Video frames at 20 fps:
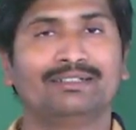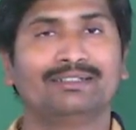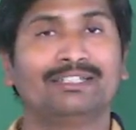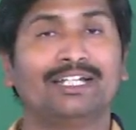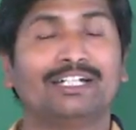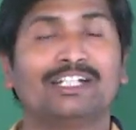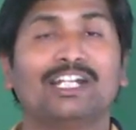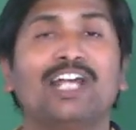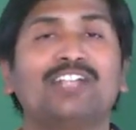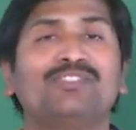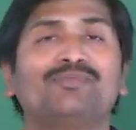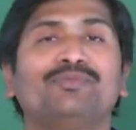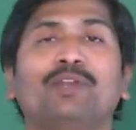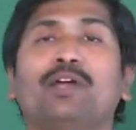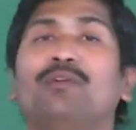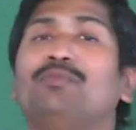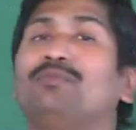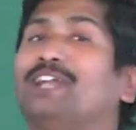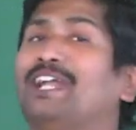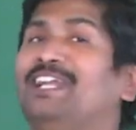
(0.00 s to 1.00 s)
The transfer
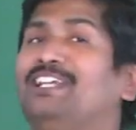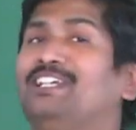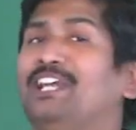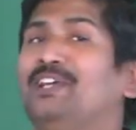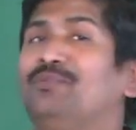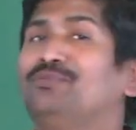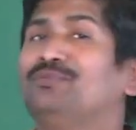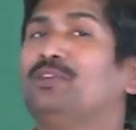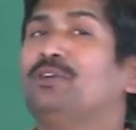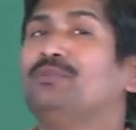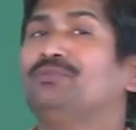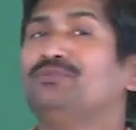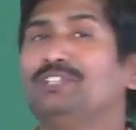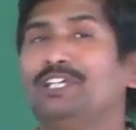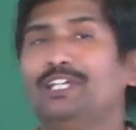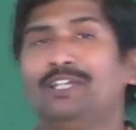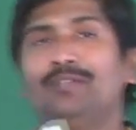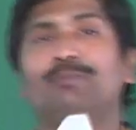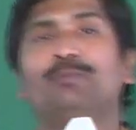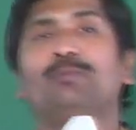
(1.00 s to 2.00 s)
of right type of
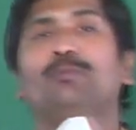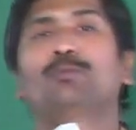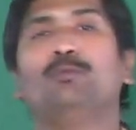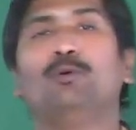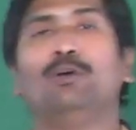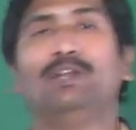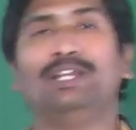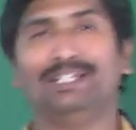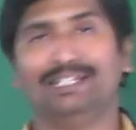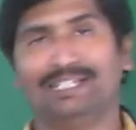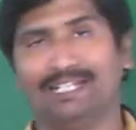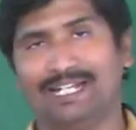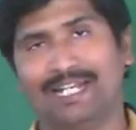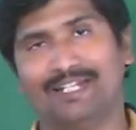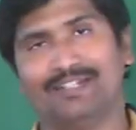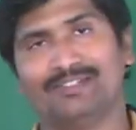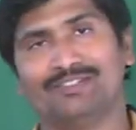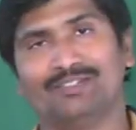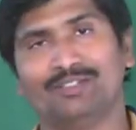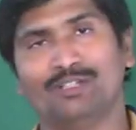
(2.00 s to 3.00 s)
the pollen
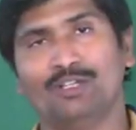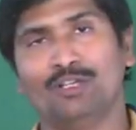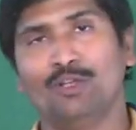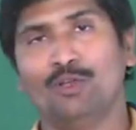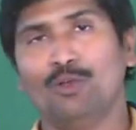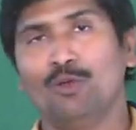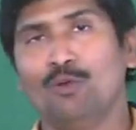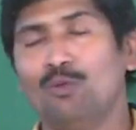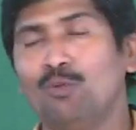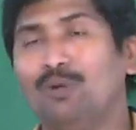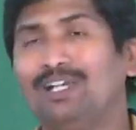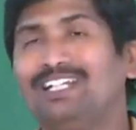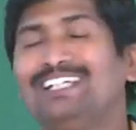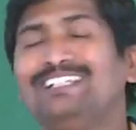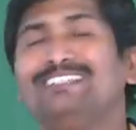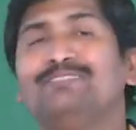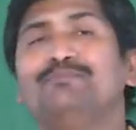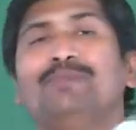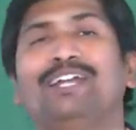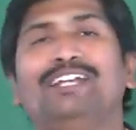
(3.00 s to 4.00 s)
grains. What
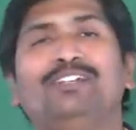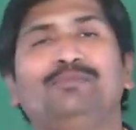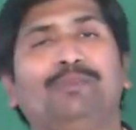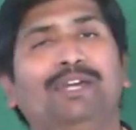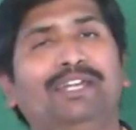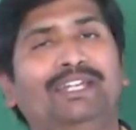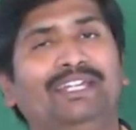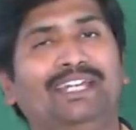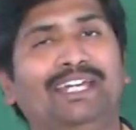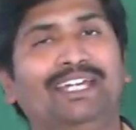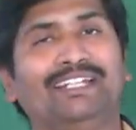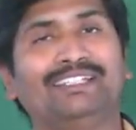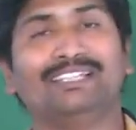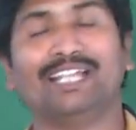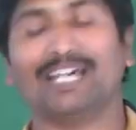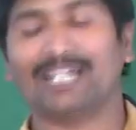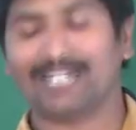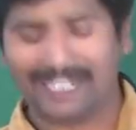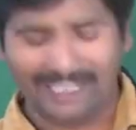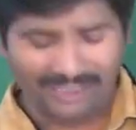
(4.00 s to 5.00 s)
is meant by here
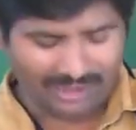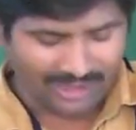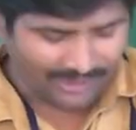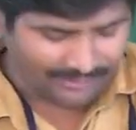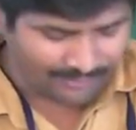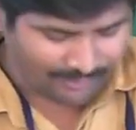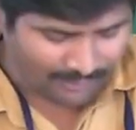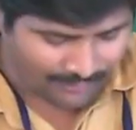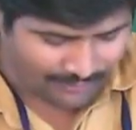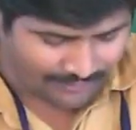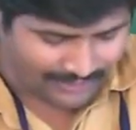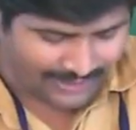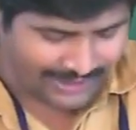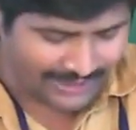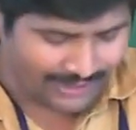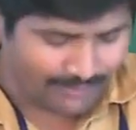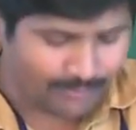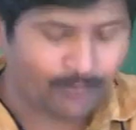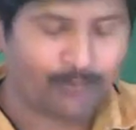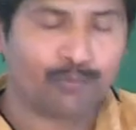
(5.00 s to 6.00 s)
the right type of
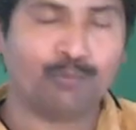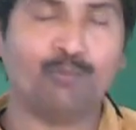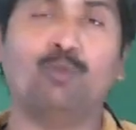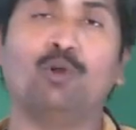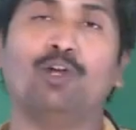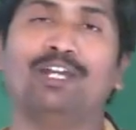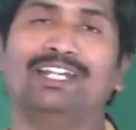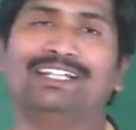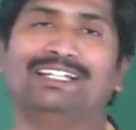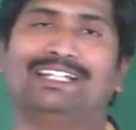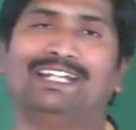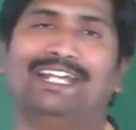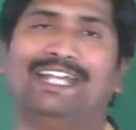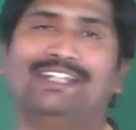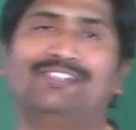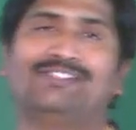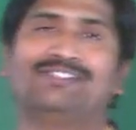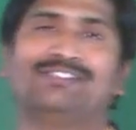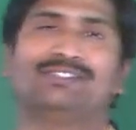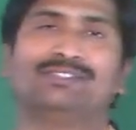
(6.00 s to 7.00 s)
the pollen
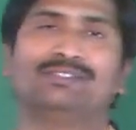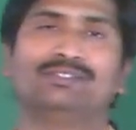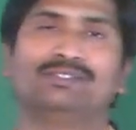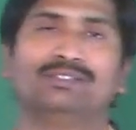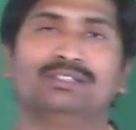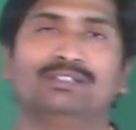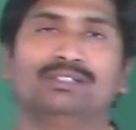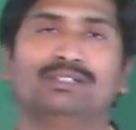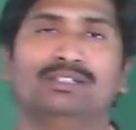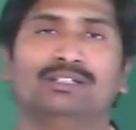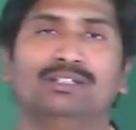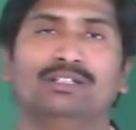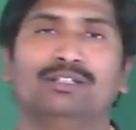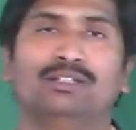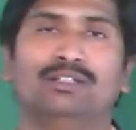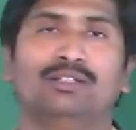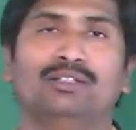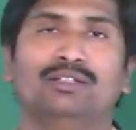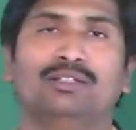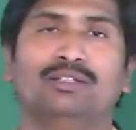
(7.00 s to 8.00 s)
grains?
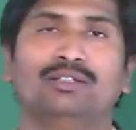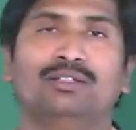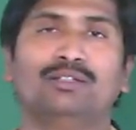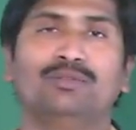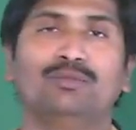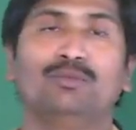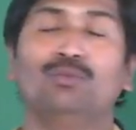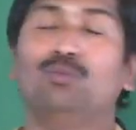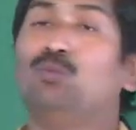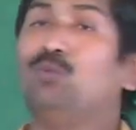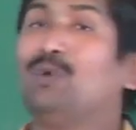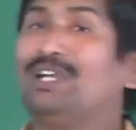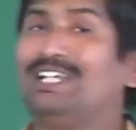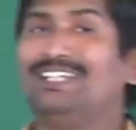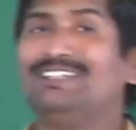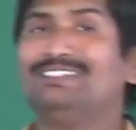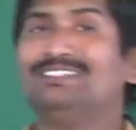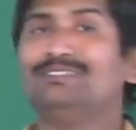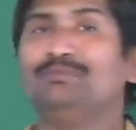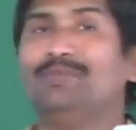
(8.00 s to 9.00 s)
What
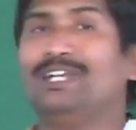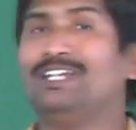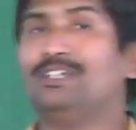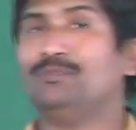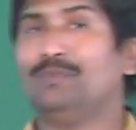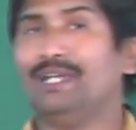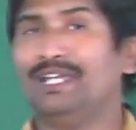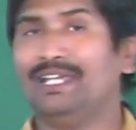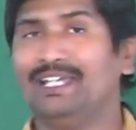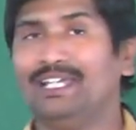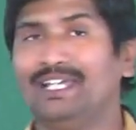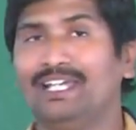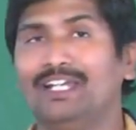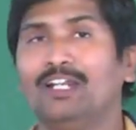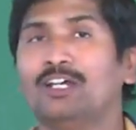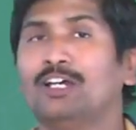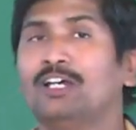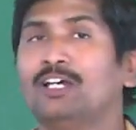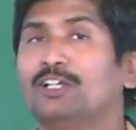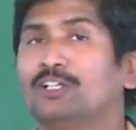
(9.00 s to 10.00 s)
is meant by
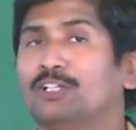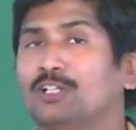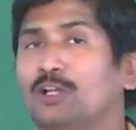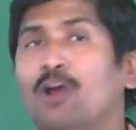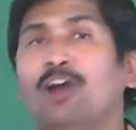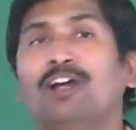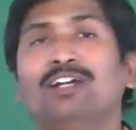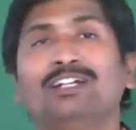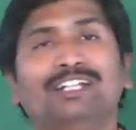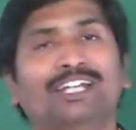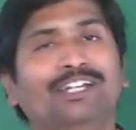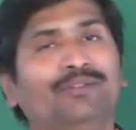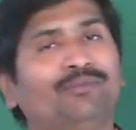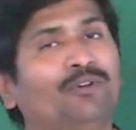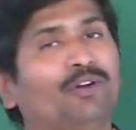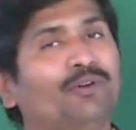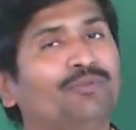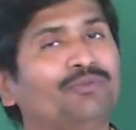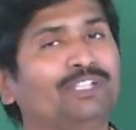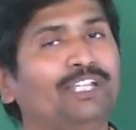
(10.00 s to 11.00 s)
here wrong type
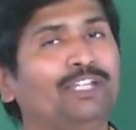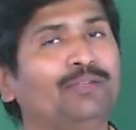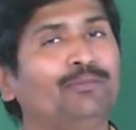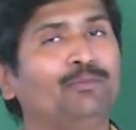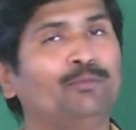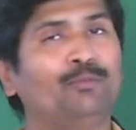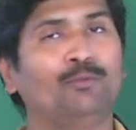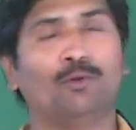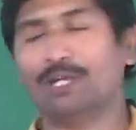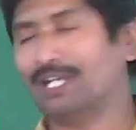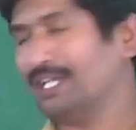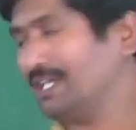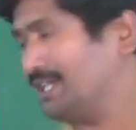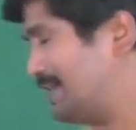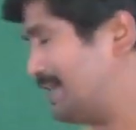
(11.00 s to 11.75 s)
of the pollen